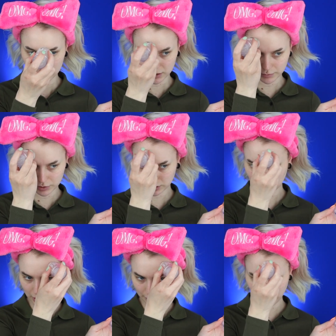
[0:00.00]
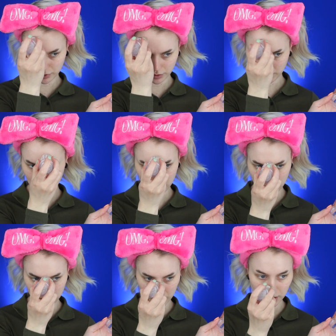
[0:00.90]
So I'm just gonna put
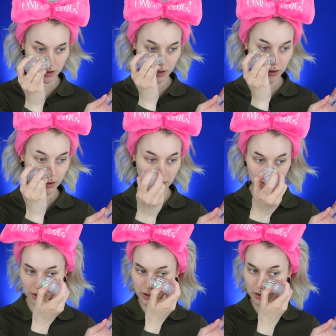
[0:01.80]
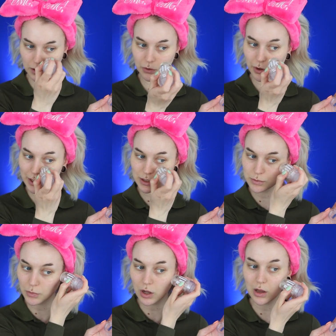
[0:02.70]
on quite a
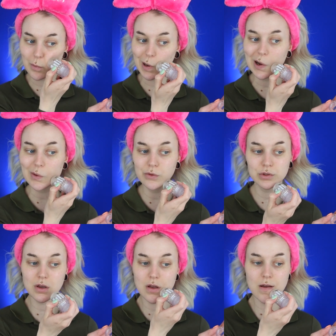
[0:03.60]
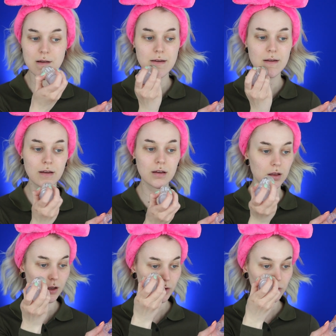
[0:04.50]
small amount,
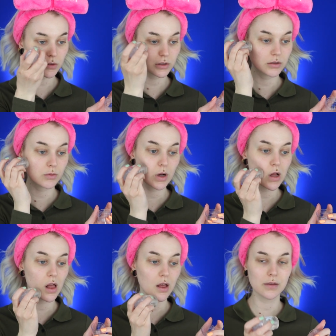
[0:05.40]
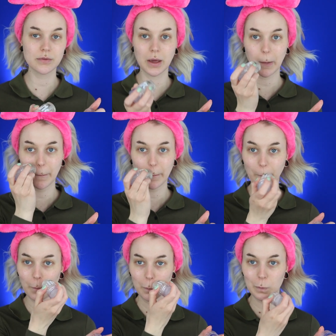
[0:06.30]
or well, yeah,
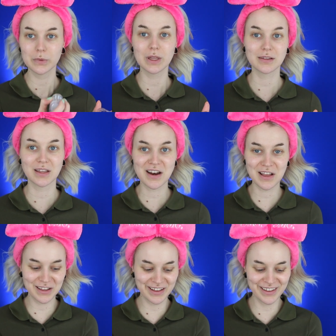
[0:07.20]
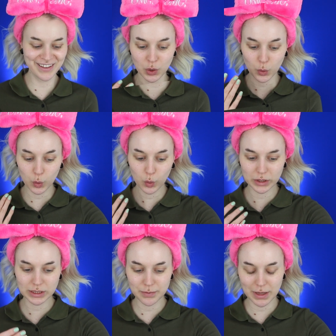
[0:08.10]
like that. Ooh,
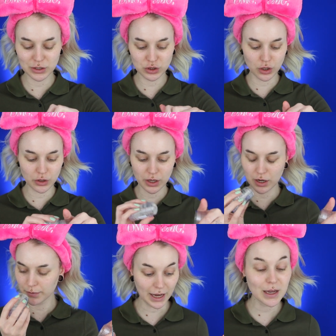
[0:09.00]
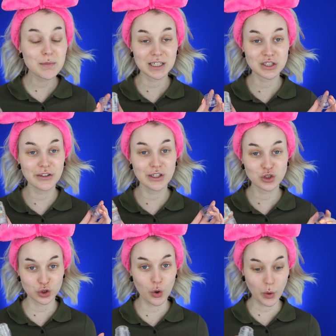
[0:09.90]
it smells so good. I am actually
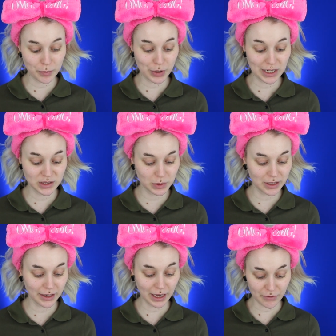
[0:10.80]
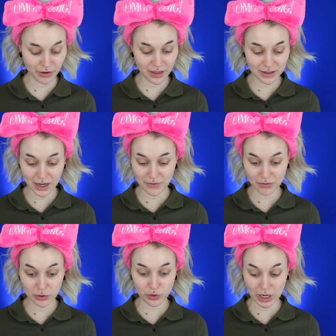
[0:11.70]
so impressed with like everything that I've
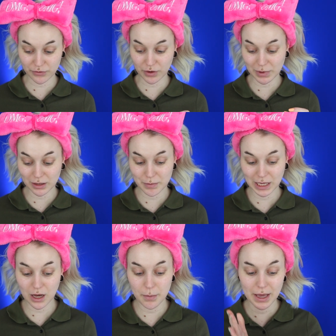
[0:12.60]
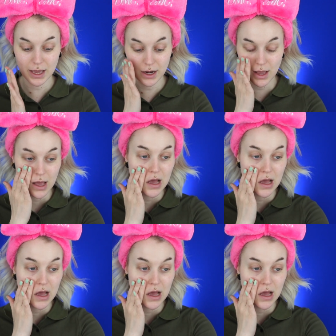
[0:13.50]
ever tried from Milk Makeup, and